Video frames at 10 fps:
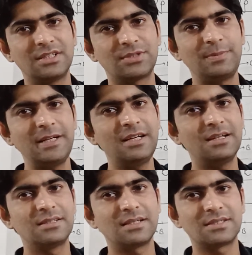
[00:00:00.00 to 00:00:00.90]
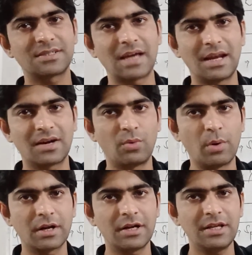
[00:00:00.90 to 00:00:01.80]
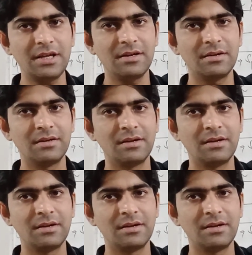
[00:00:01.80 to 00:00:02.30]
Speed is a scalar quantity